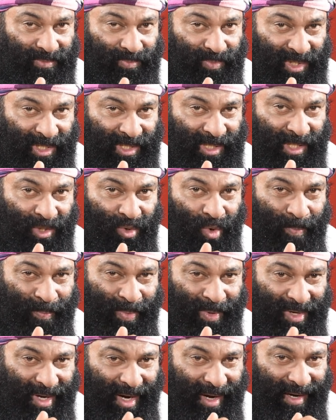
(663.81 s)
We didn't
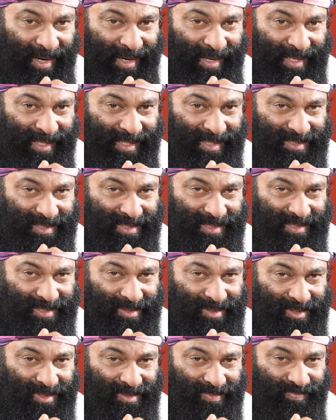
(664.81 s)
open your
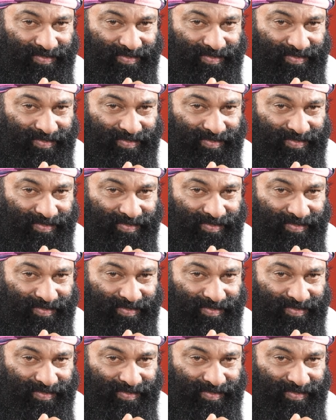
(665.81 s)
eyes.